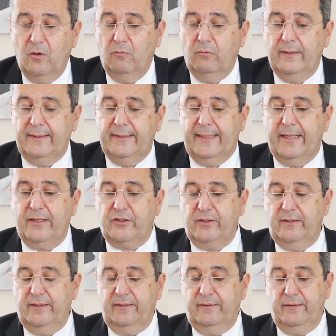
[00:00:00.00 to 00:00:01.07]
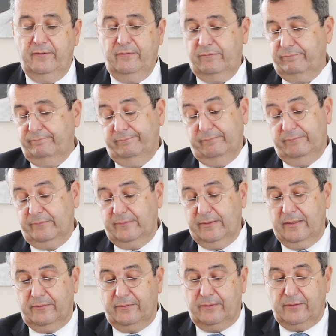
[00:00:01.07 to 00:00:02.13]
Well, actually, there,
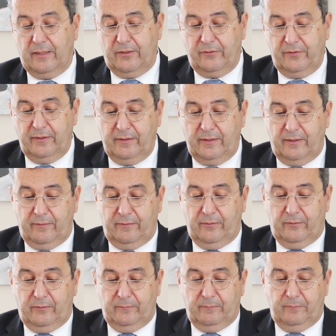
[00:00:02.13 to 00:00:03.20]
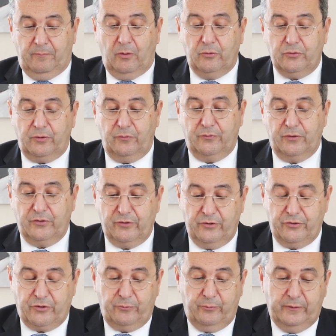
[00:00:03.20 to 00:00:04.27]
I think uh, most of the
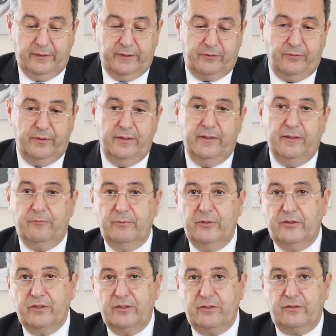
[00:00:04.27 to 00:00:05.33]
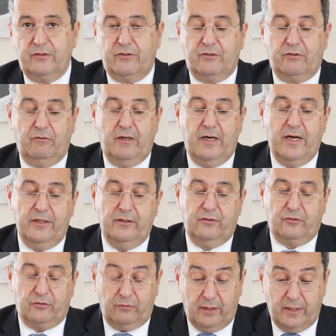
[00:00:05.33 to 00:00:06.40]
surgeon will agree that we just try
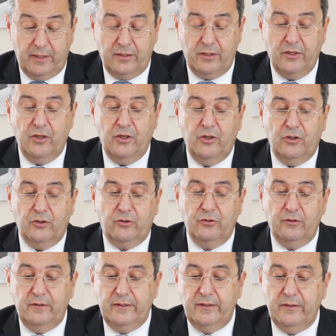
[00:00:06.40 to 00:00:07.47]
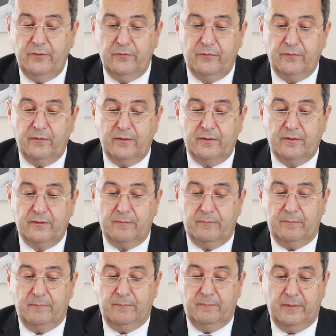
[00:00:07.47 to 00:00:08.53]
try to leave as
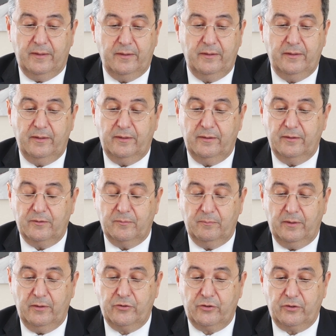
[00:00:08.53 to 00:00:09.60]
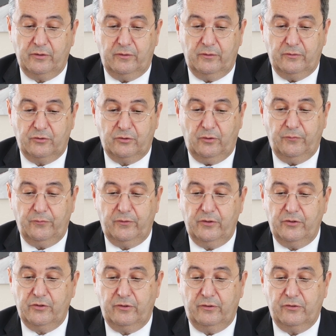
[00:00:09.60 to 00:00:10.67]
many and as much uh, soft
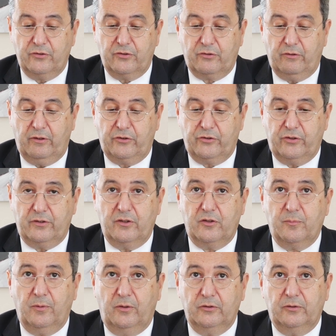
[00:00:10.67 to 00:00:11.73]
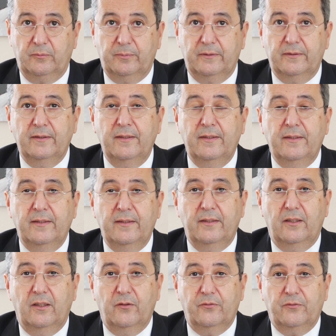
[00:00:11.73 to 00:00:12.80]
tissue and structures as possible
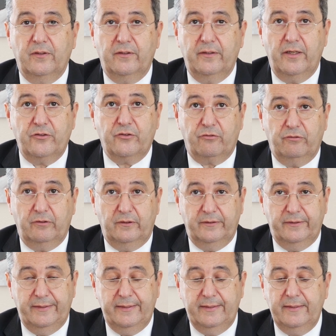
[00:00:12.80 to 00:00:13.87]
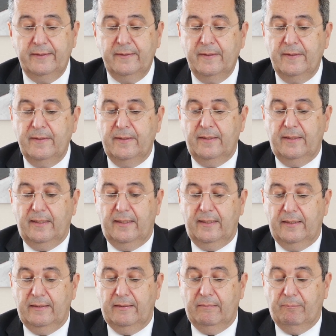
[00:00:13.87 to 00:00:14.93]
of the natural knee.
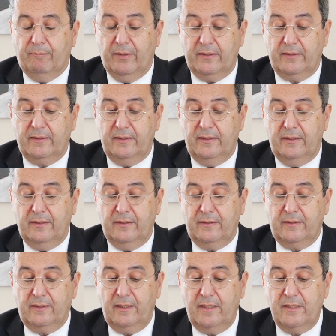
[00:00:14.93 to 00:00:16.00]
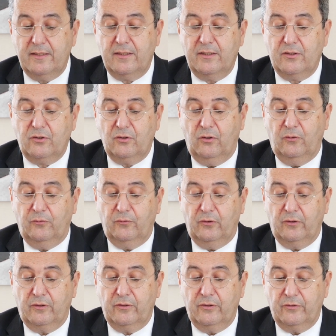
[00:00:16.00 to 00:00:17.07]
Uh, but in cases of
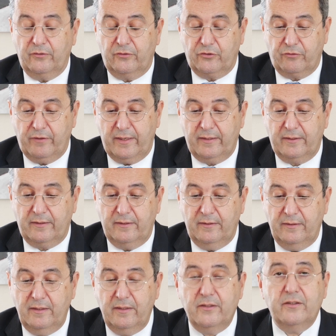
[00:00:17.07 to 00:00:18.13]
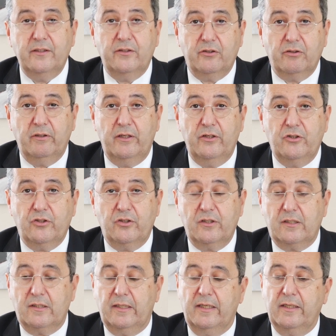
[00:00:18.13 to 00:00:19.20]
contract knee
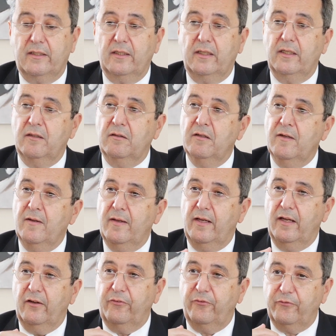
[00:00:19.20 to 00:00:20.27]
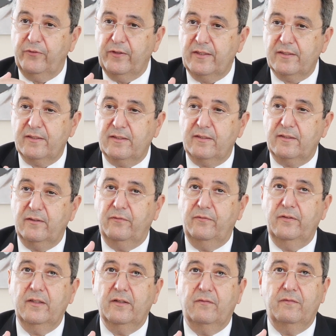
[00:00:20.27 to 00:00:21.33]
situations, like in a fixed
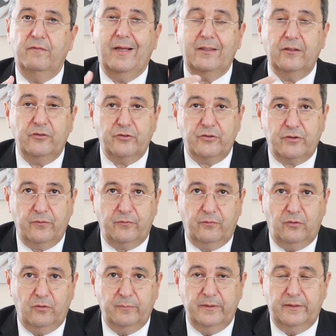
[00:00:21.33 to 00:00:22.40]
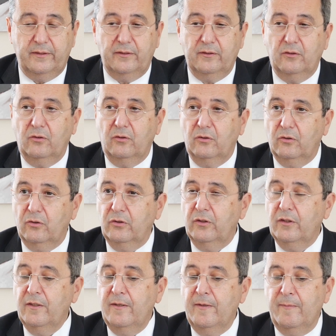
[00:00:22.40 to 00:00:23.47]
severe valgus deformity,
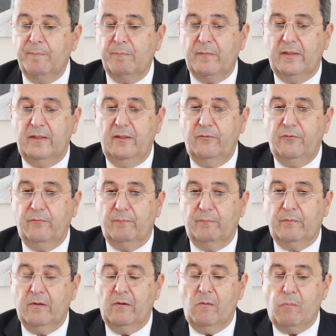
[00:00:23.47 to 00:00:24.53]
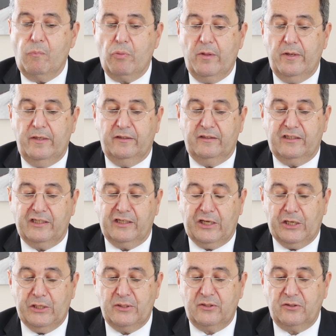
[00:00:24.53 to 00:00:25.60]
or even in
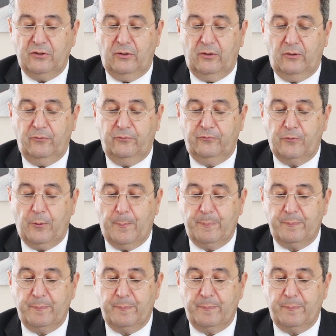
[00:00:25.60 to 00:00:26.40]
case of